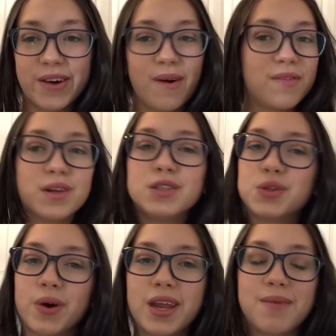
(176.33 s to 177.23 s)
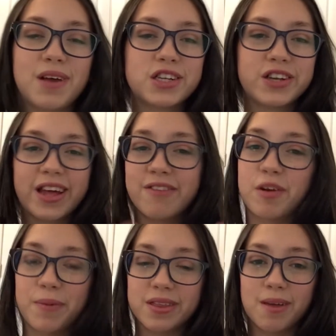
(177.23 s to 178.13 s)
If you enjoyed it, make sure to give it a
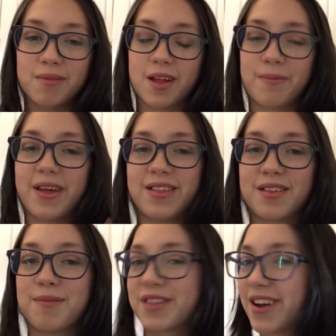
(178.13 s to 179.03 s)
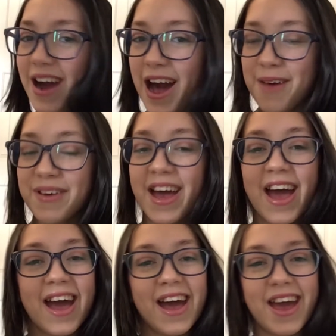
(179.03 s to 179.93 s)
big thumbs up and subscribe.
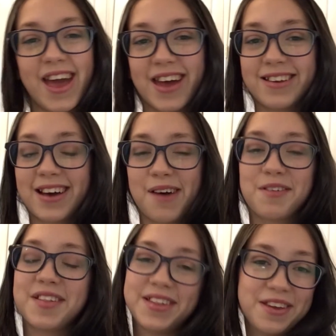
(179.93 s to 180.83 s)
And I will see you